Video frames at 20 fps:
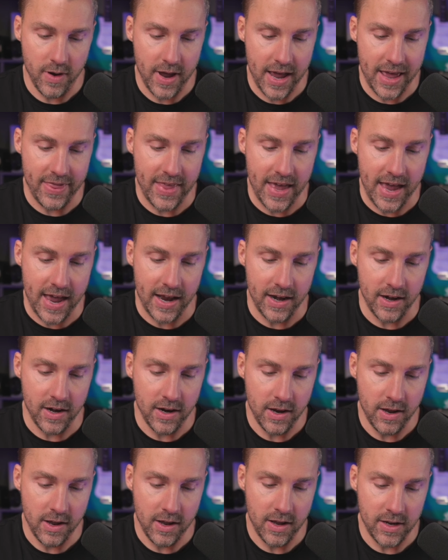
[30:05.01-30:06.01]
and then
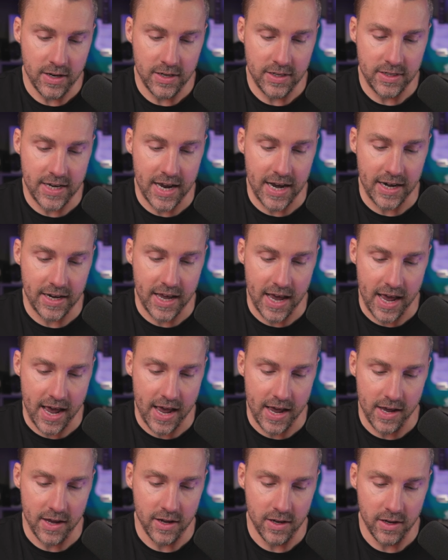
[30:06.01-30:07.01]

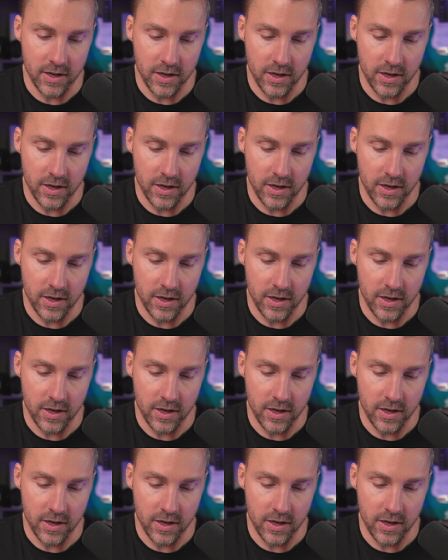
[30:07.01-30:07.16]
10K